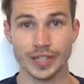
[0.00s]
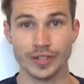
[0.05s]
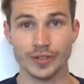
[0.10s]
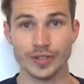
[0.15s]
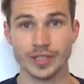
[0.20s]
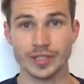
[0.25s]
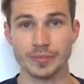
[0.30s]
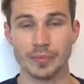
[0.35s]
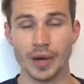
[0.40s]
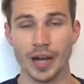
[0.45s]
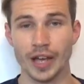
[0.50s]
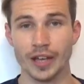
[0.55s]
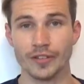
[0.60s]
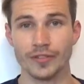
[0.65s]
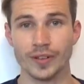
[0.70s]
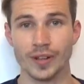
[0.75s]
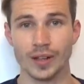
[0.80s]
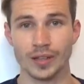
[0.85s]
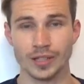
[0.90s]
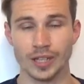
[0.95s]
there is my
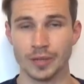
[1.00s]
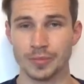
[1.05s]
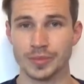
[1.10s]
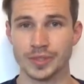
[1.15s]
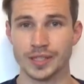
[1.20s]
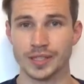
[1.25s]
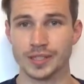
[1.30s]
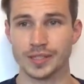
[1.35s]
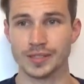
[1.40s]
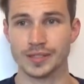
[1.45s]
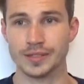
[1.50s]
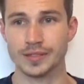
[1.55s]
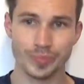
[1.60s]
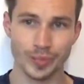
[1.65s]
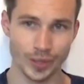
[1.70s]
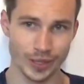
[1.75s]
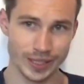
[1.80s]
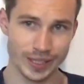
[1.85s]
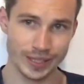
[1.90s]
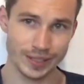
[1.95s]
Phalaenopsis
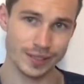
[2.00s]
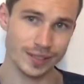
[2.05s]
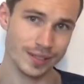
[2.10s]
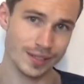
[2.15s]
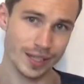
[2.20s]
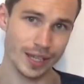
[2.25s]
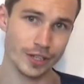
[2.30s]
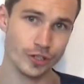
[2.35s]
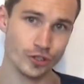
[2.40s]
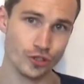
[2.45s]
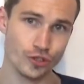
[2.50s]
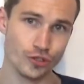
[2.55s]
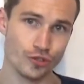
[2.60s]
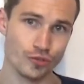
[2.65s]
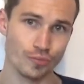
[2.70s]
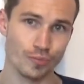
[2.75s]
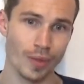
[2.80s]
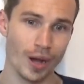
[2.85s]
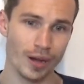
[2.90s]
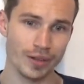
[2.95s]
potted
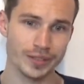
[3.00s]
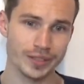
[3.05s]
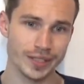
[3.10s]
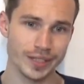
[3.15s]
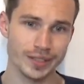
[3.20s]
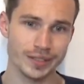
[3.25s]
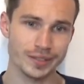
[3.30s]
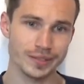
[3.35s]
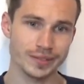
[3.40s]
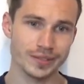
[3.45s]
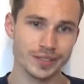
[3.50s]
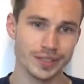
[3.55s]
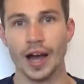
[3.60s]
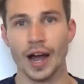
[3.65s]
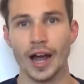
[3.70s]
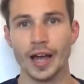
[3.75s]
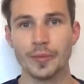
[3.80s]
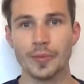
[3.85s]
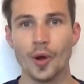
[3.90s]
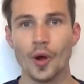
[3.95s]
/ mounted.
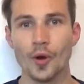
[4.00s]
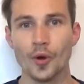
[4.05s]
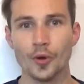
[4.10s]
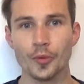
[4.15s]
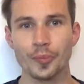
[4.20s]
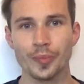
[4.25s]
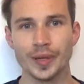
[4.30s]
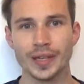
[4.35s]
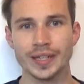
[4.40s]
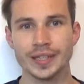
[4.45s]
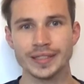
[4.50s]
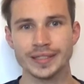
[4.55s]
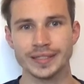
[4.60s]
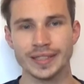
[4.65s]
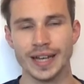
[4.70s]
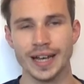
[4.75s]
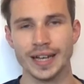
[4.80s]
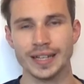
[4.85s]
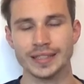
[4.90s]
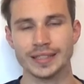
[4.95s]
I'm hoping
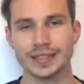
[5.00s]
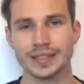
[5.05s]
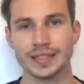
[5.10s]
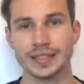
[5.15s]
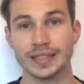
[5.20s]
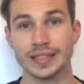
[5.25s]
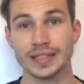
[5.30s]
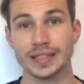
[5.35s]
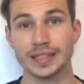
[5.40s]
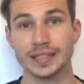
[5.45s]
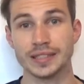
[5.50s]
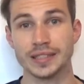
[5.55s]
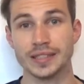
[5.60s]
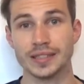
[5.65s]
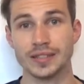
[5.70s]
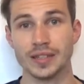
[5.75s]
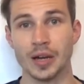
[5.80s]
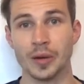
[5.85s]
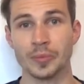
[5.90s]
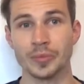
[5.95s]
that in
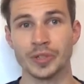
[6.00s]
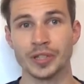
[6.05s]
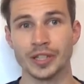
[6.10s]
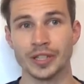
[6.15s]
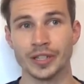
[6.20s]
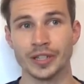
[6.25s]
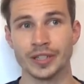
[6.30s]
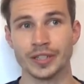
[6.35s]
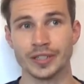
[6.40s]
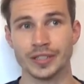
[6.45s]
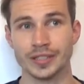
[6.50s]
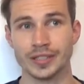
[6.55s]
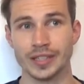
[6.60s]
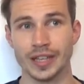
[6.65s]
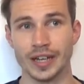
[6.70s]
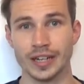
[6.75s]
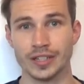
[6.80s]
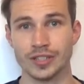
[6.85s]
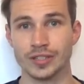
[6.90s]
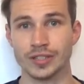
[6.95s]
some years
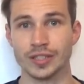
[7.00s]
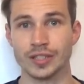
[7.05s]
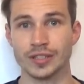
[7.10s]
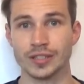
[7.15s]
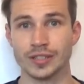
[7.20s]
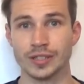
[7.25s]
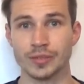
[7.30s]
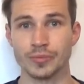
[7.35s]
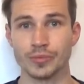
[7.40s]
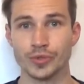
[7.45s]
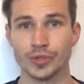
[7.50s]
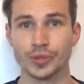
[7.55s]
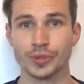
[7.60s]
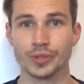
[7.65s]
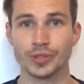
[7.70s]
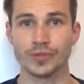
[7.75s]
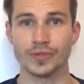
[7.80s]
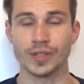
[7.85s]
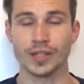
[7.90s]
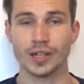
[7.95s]
actually some
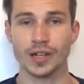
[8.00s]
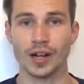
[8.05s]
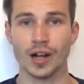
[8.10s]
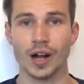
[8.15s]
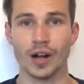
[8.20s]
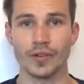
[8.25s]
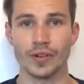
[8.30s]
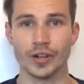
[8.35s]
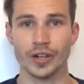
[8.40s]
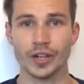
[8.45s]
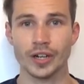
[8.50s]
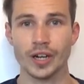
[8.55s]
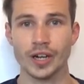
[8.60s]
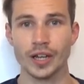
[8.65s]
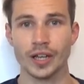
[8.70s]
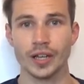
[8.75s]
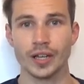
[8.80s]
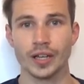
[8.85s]
roots will cover